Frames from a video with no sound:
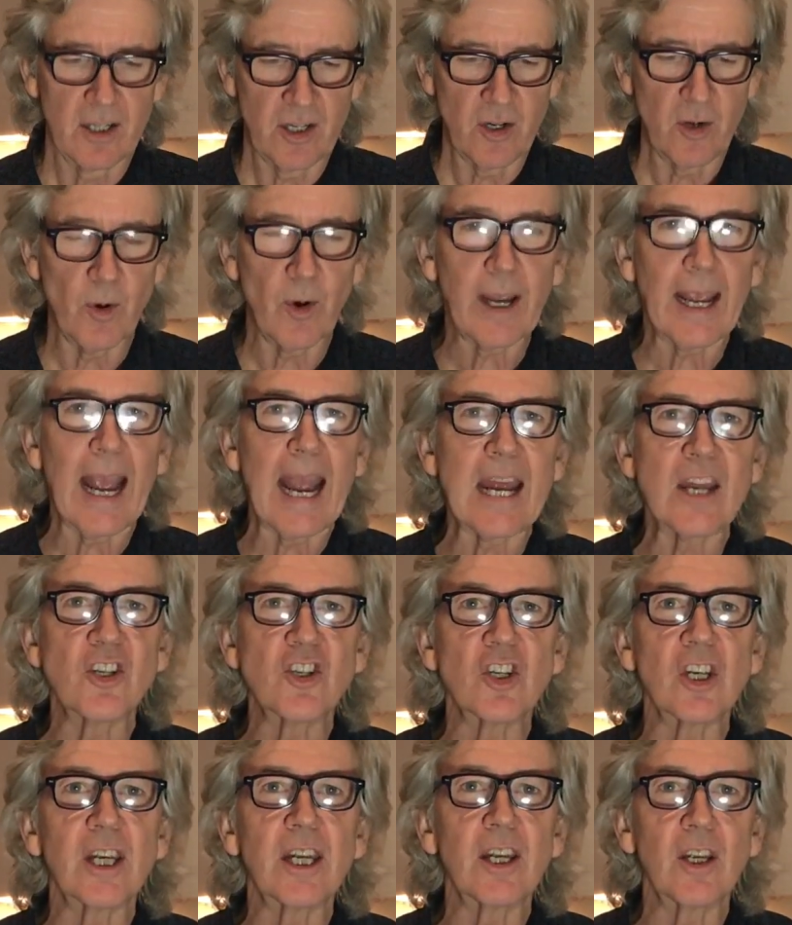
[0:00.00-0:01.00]
your
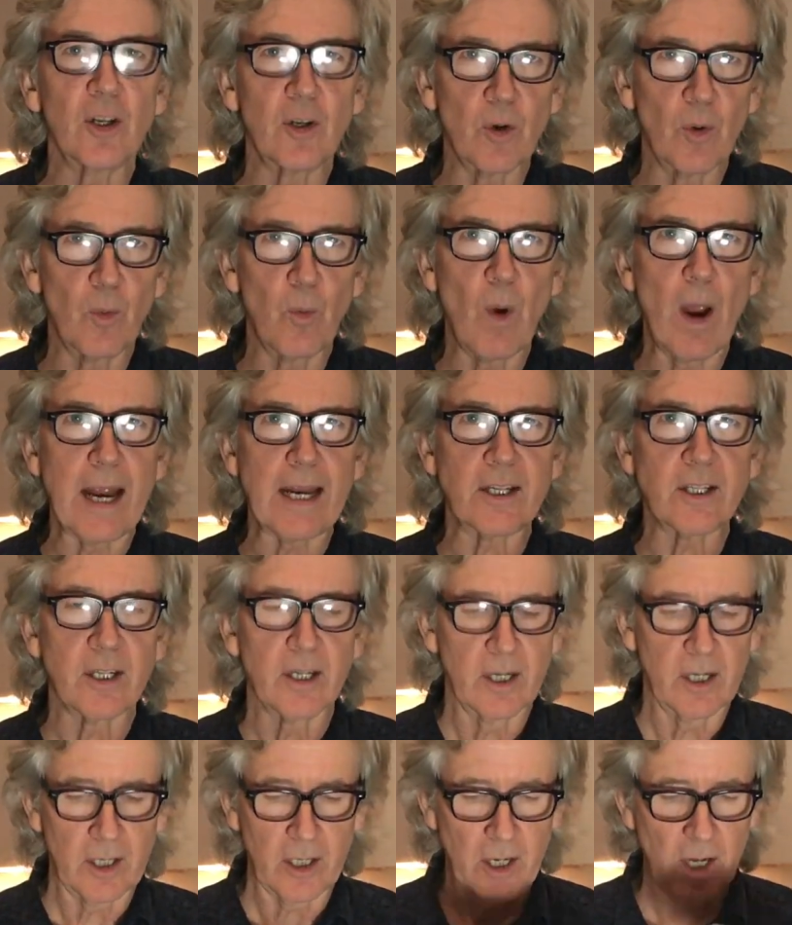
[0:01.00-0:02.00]
kg, your weight
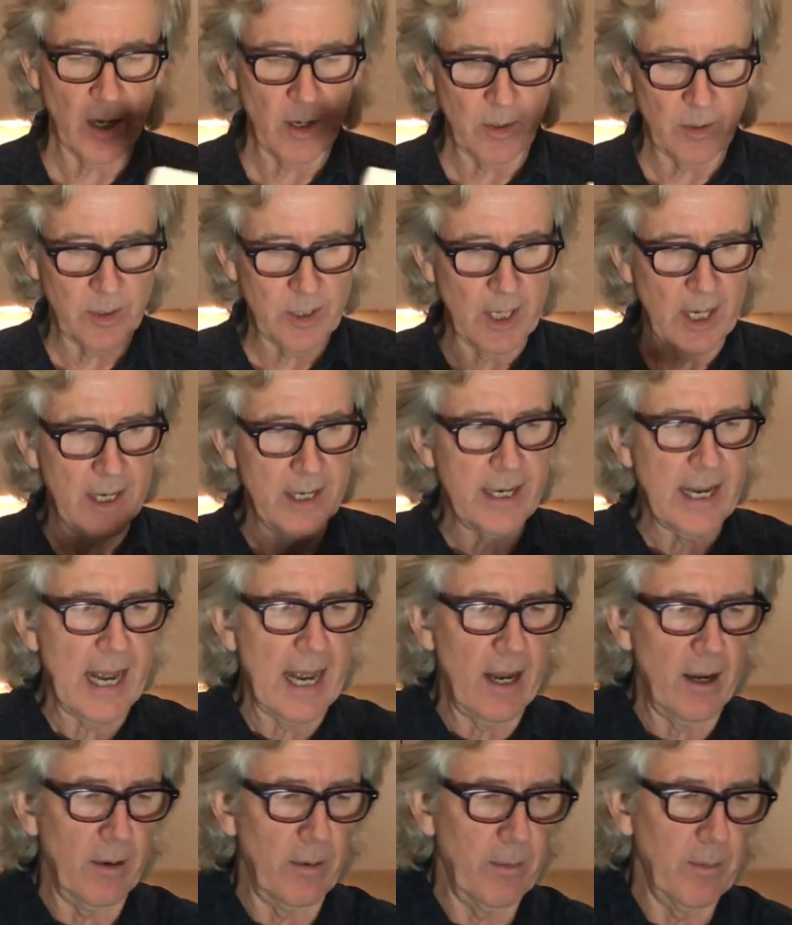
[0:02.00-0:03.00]
goes
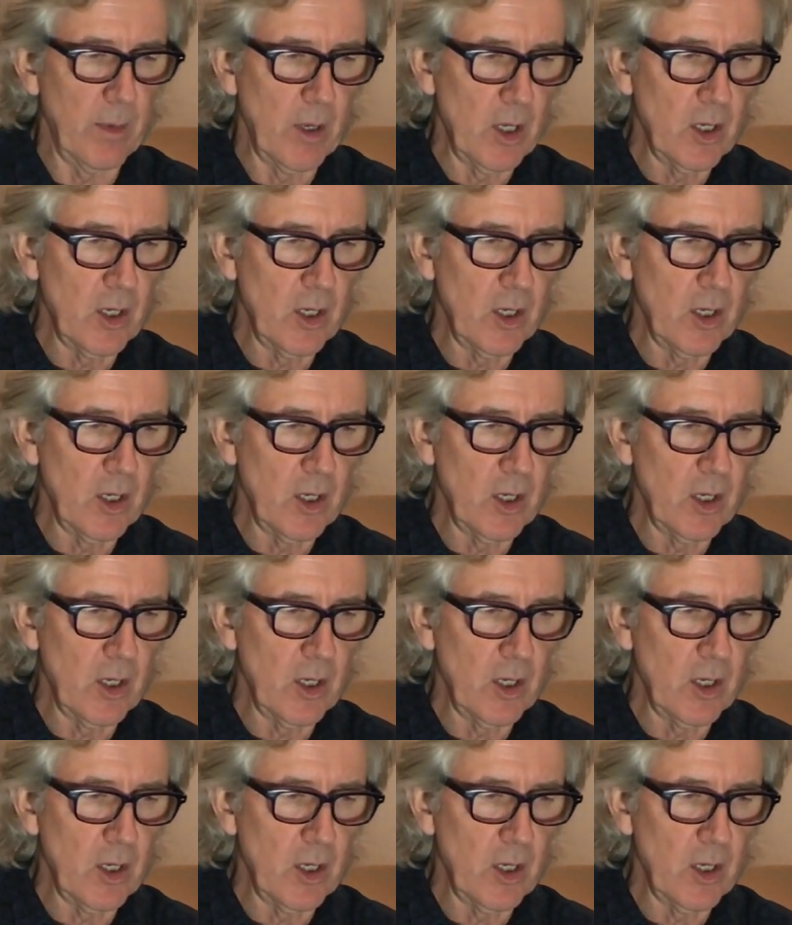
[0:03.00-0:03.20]
down.